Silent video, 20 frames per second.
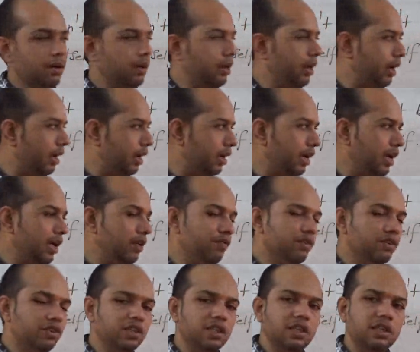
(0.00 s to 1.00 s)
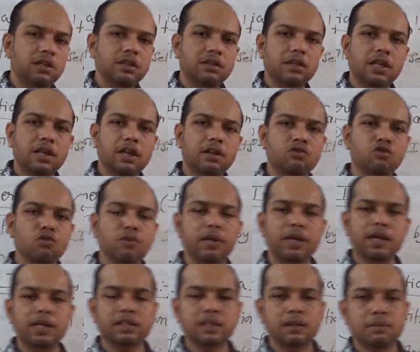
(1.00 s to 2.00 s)
And again we see there are so many
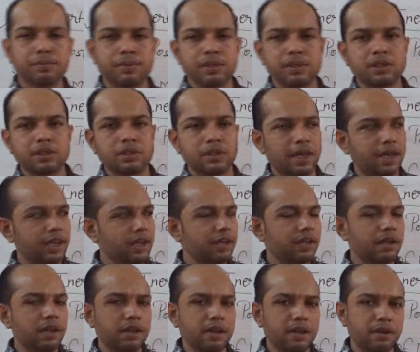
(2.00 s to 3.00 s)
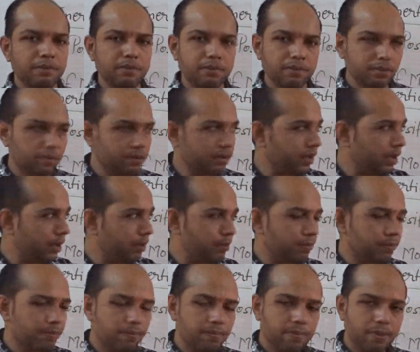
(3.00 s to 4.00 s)
examples like in cricket
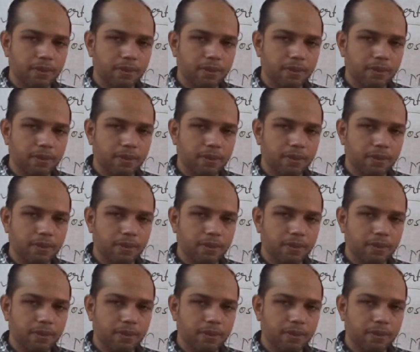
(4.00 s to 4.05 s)
game.